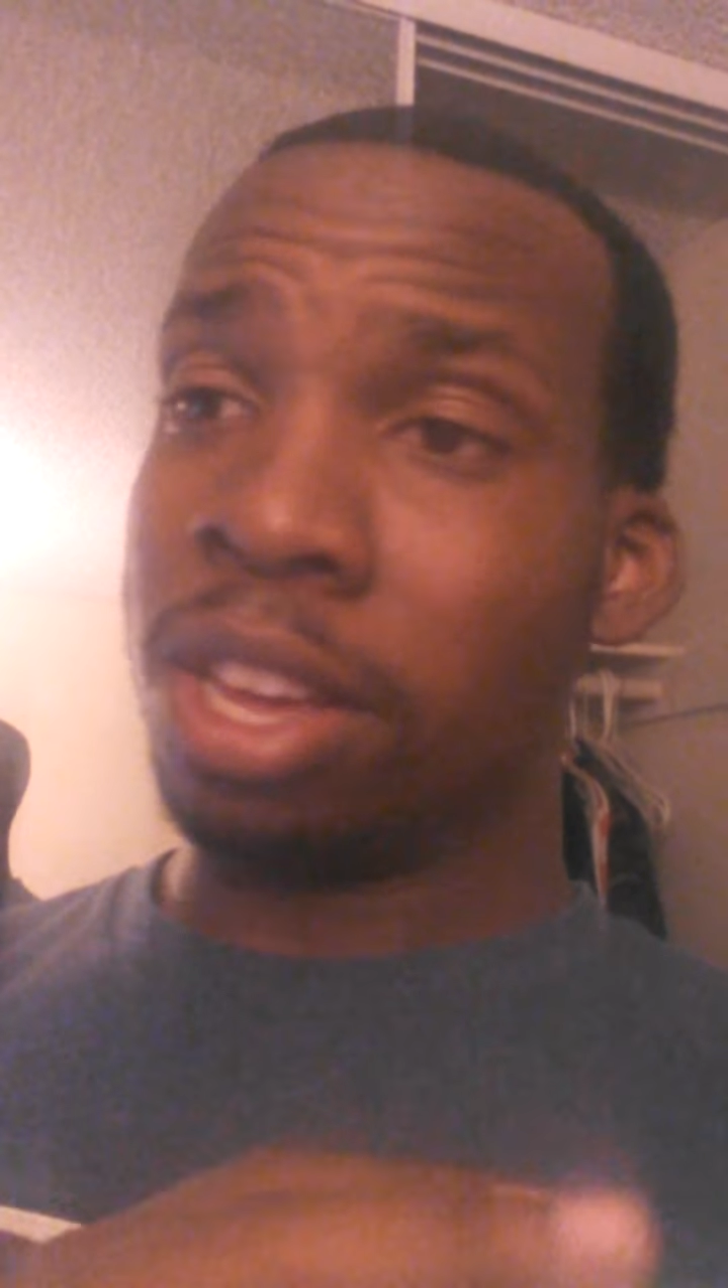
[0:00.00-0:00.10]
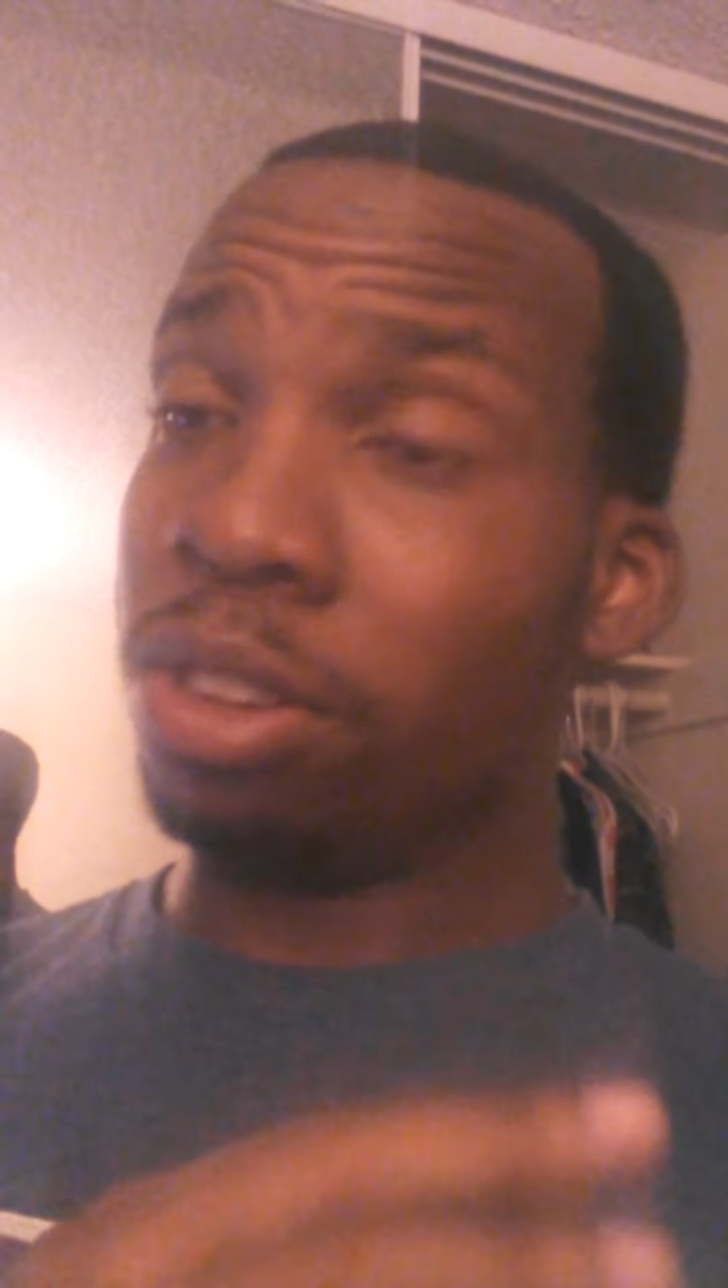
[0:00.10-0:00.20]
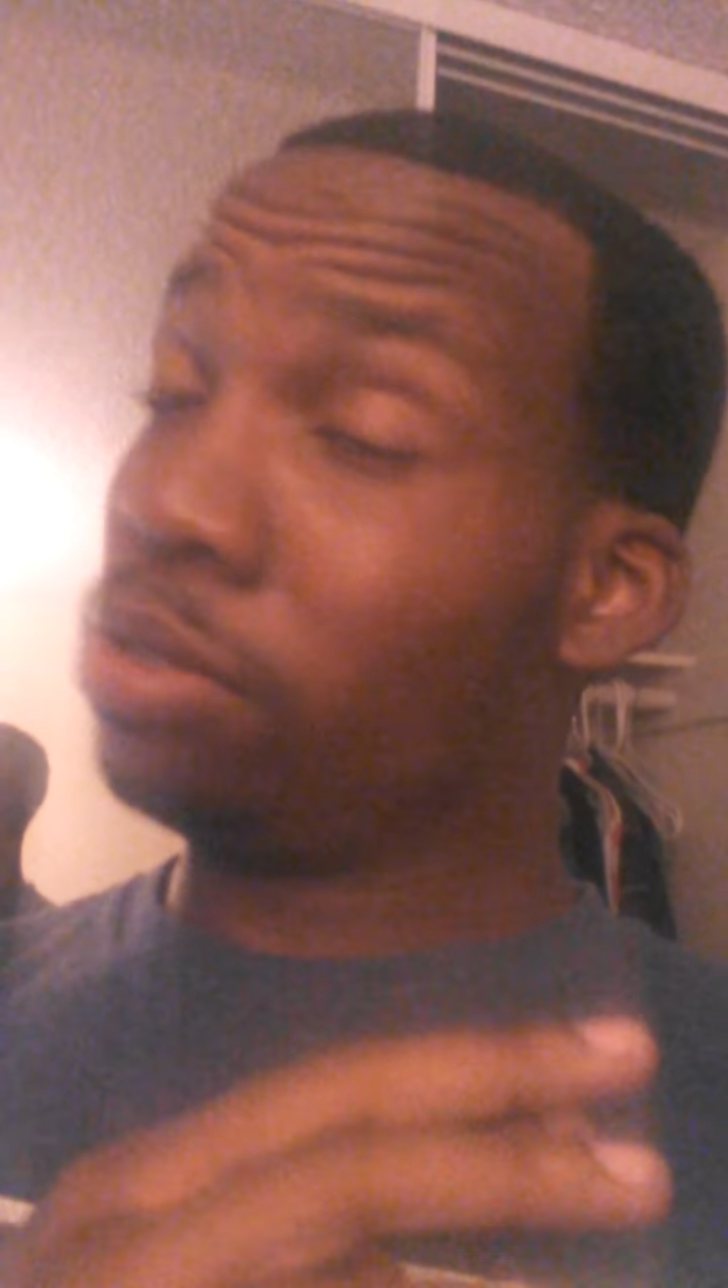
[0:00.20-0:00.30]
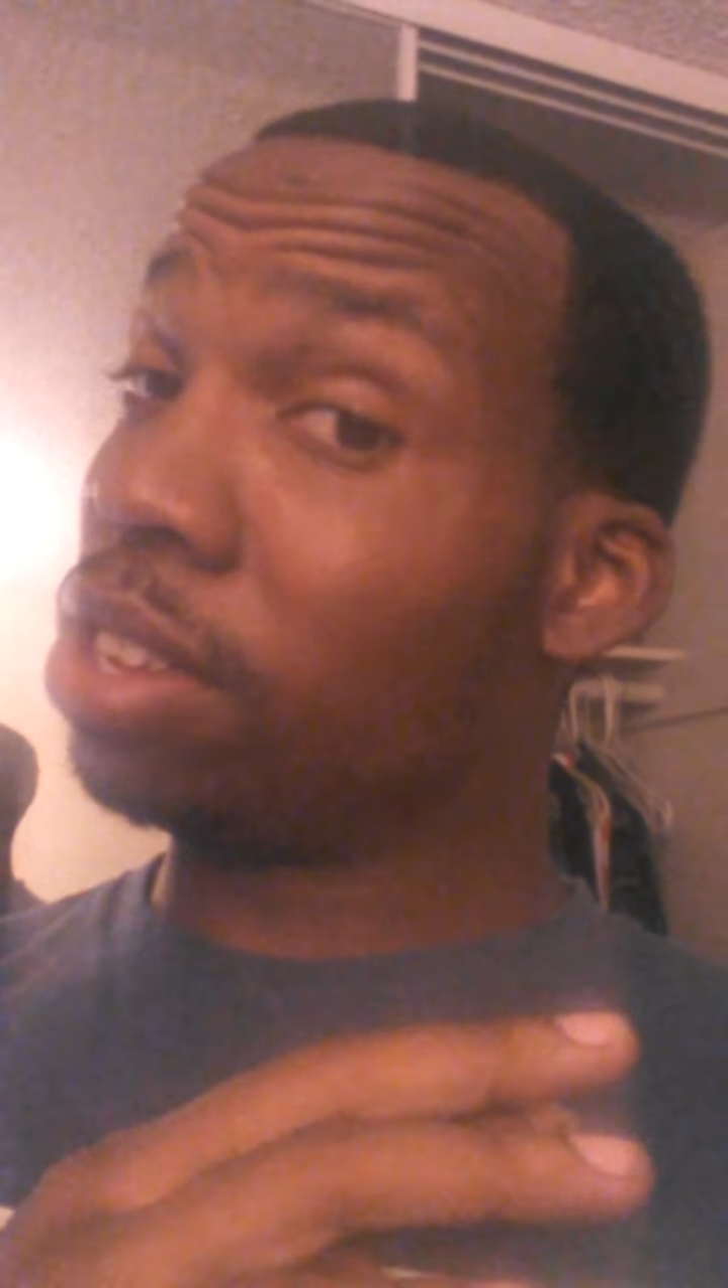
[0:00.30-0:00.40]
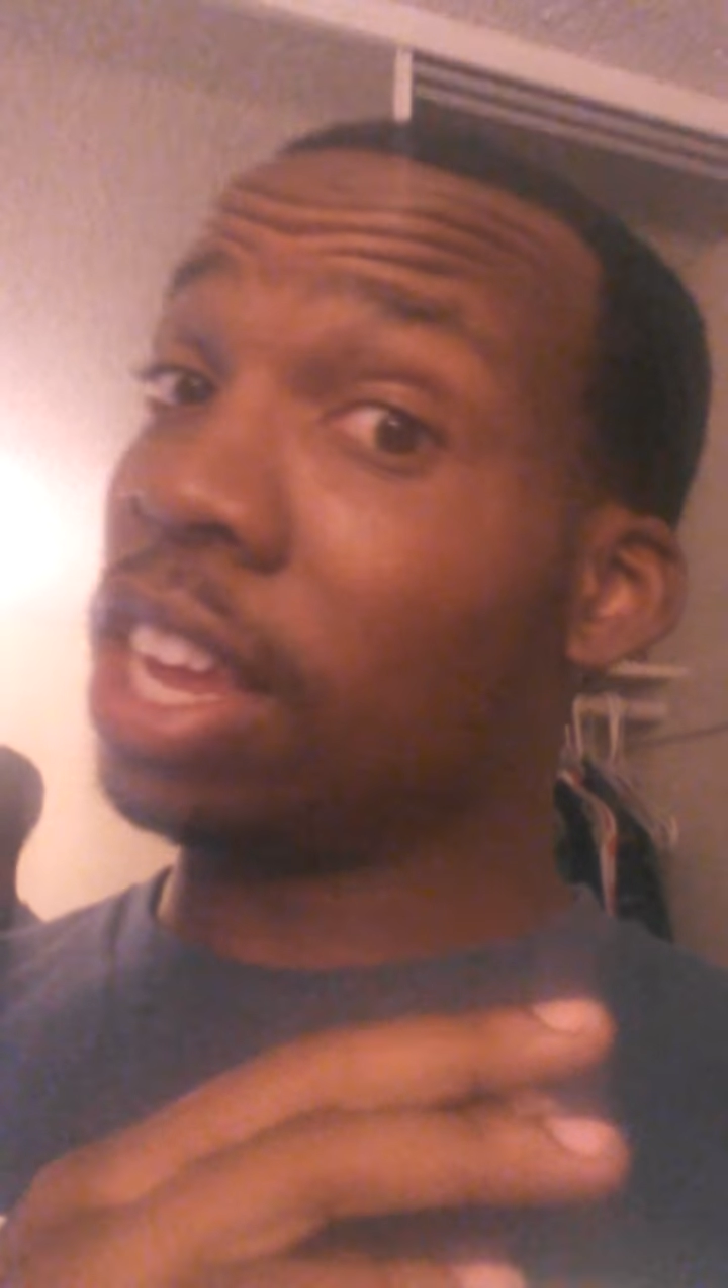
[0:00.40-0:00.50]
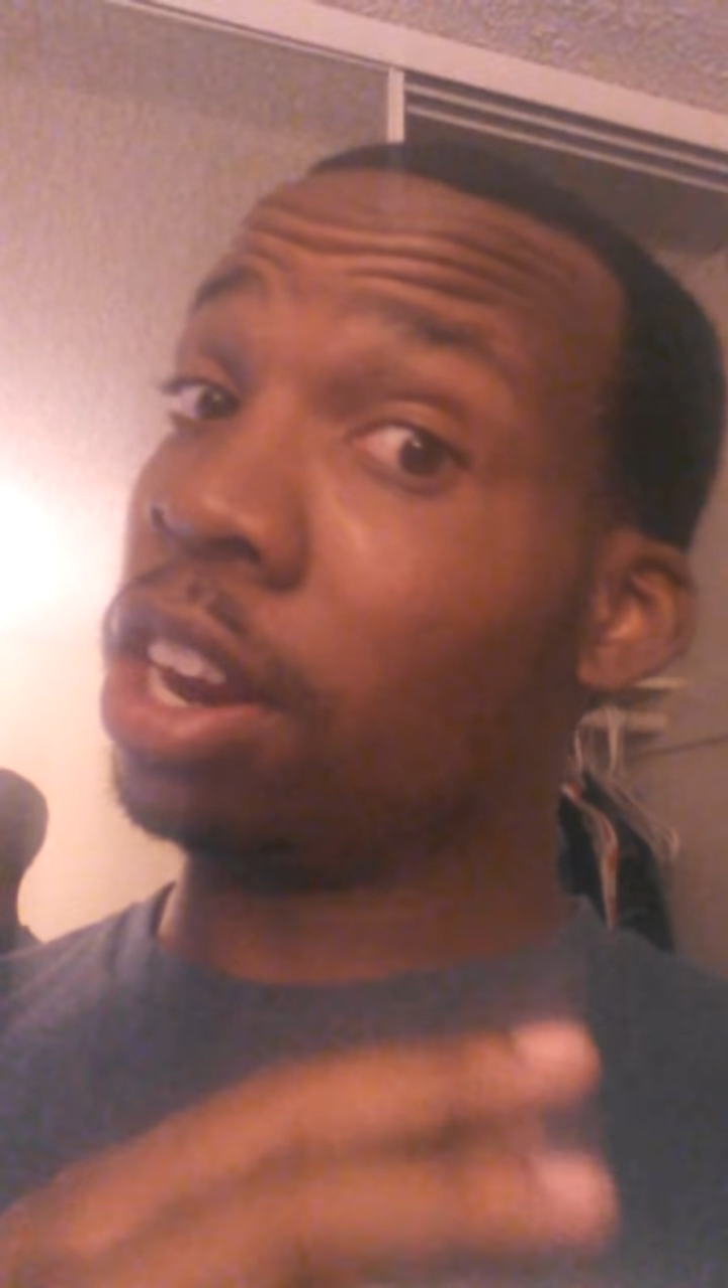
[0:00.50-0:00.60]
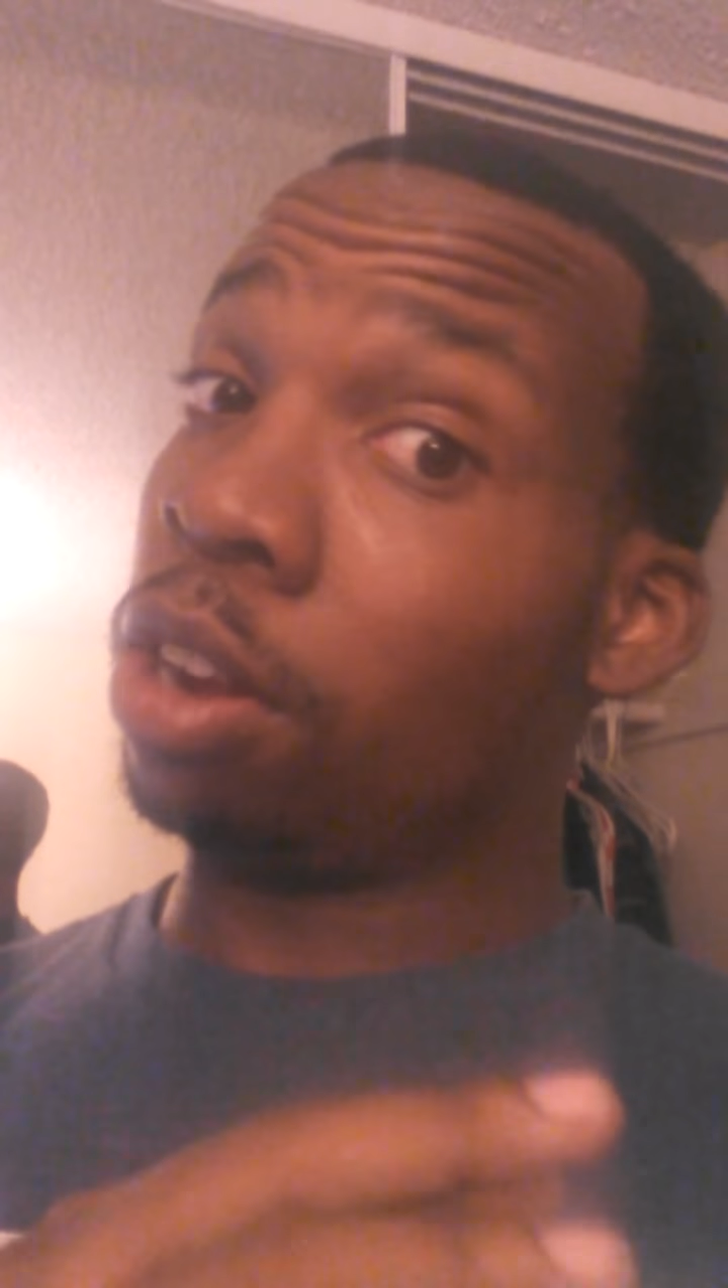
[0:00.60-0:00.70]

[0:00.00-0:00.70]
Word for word: you think